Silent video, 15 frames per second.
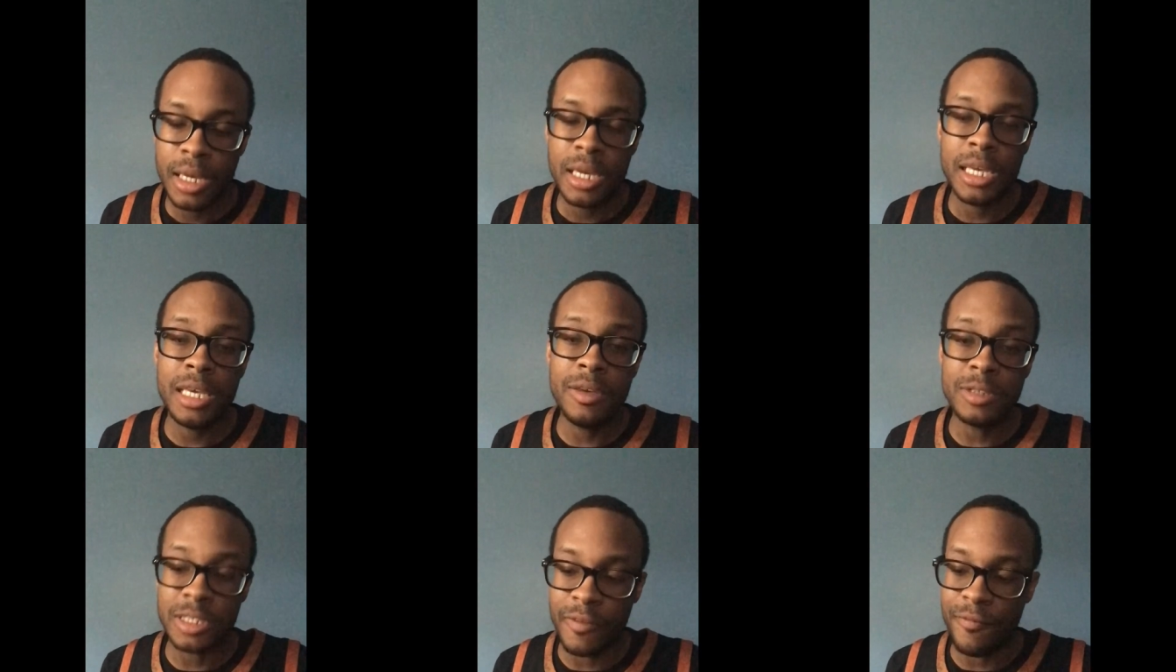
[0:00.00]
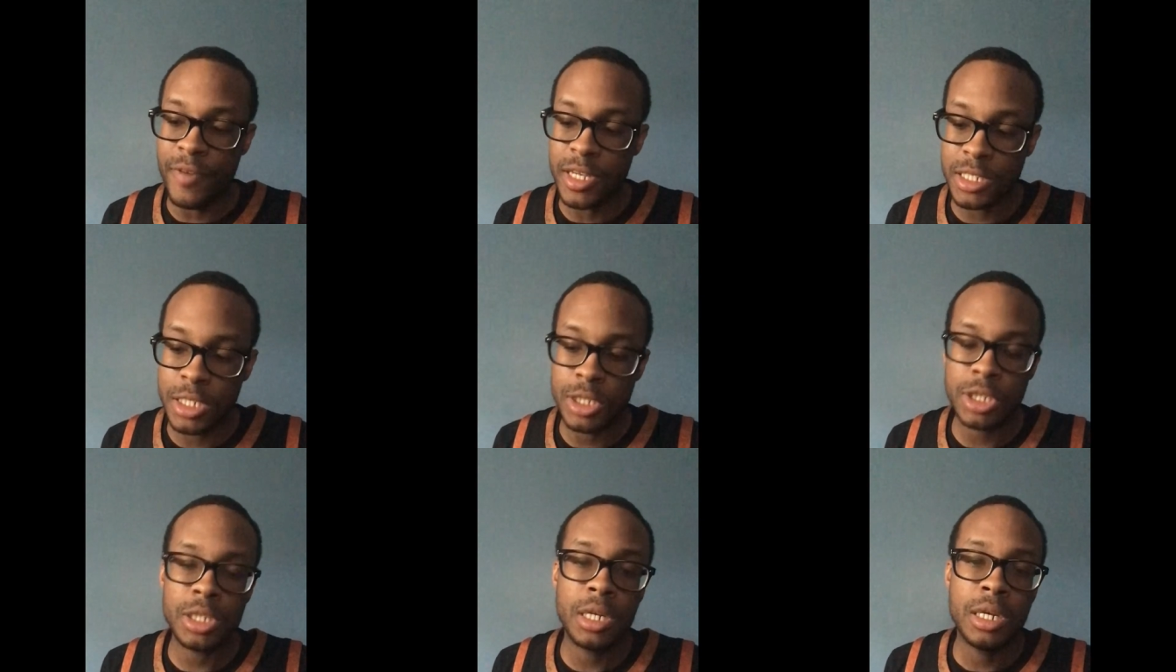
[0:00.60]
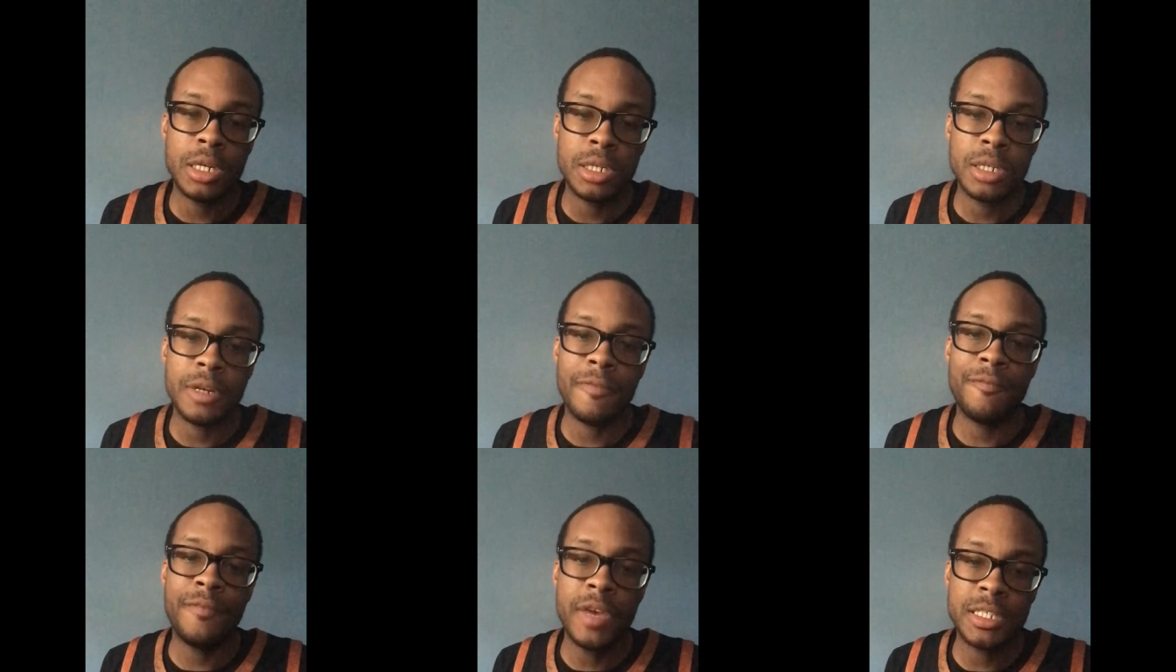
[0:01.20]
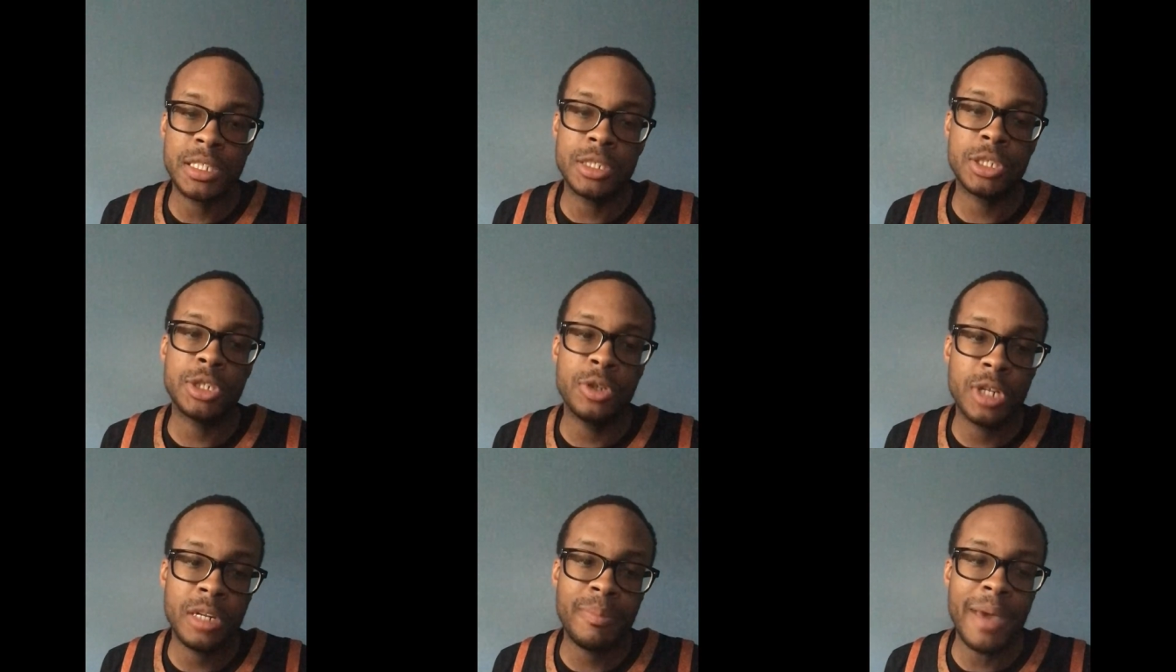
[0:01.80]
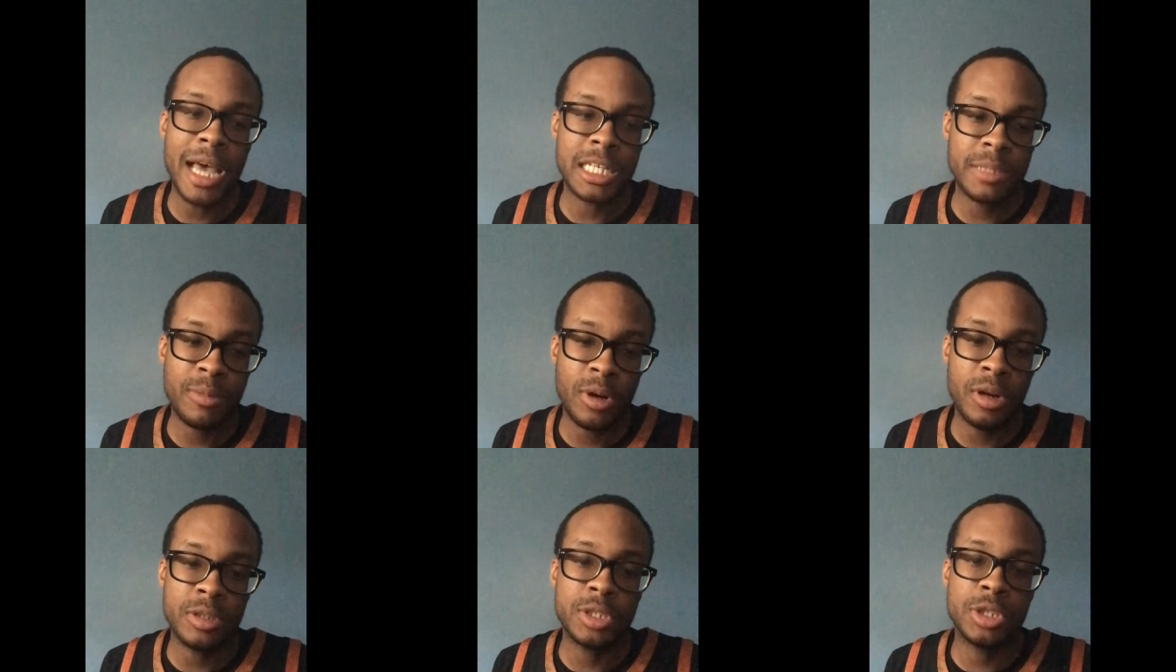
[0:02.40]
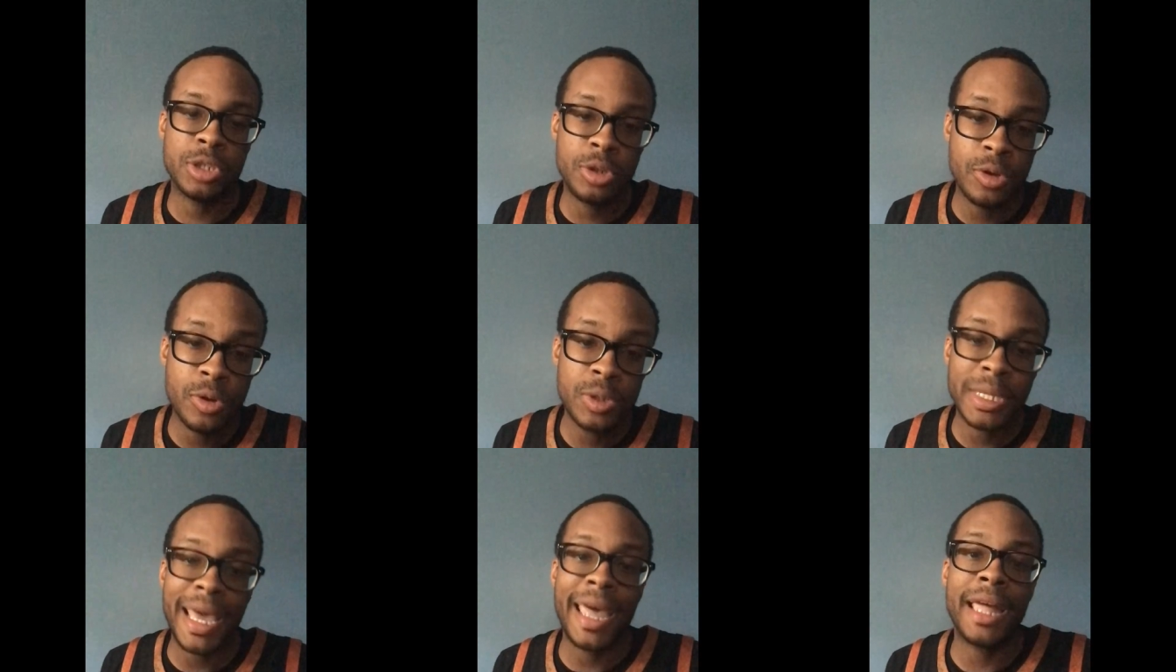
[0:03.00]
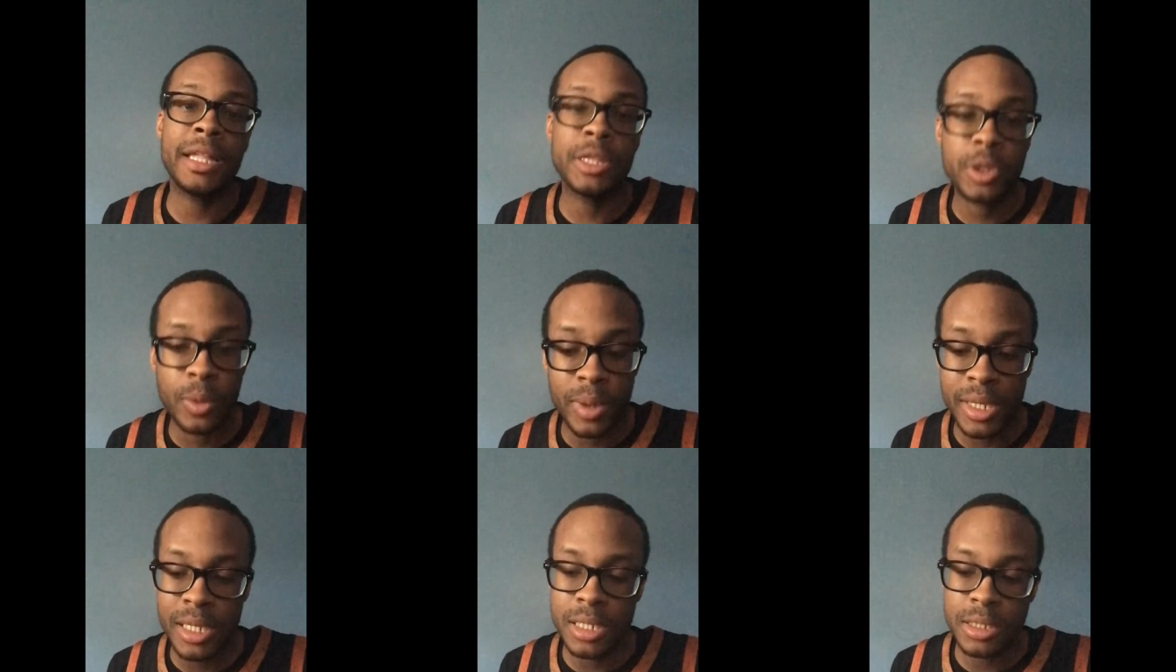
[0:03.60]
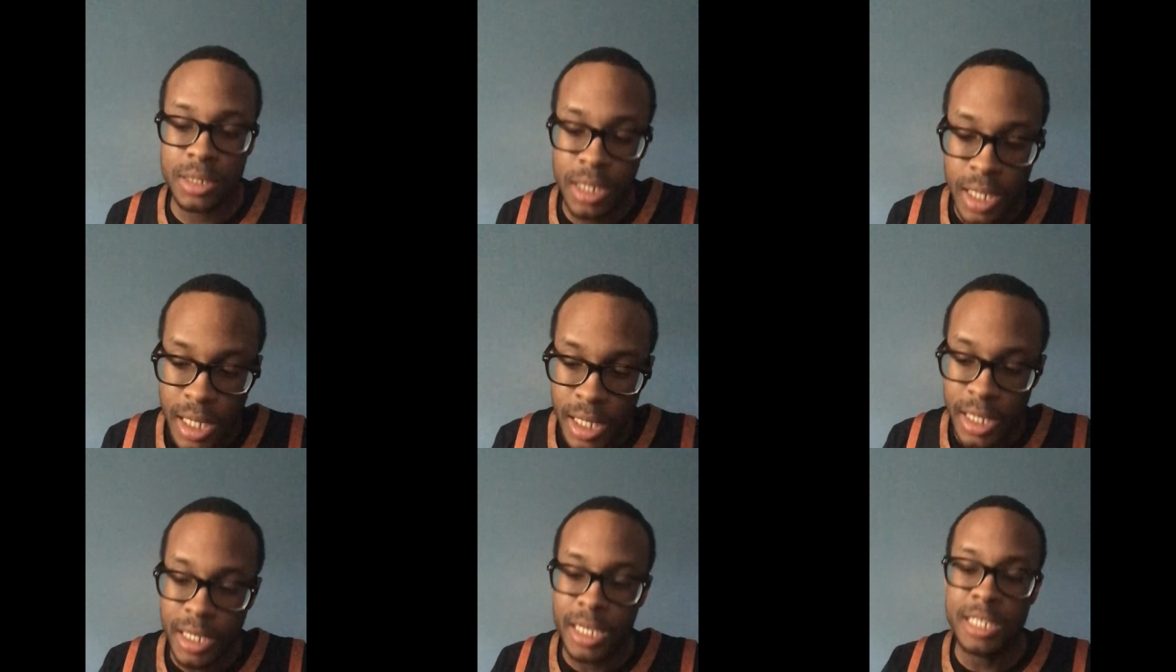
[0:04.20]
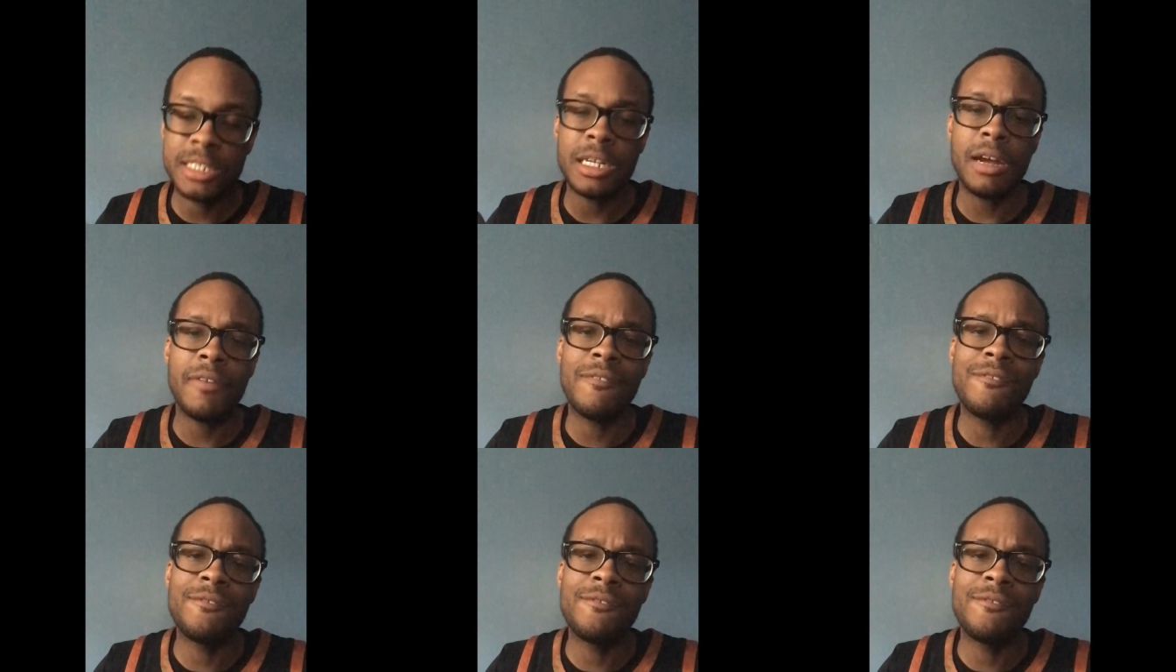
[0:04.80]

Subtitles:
He was efficient shooting basketball, twos and threes. He shot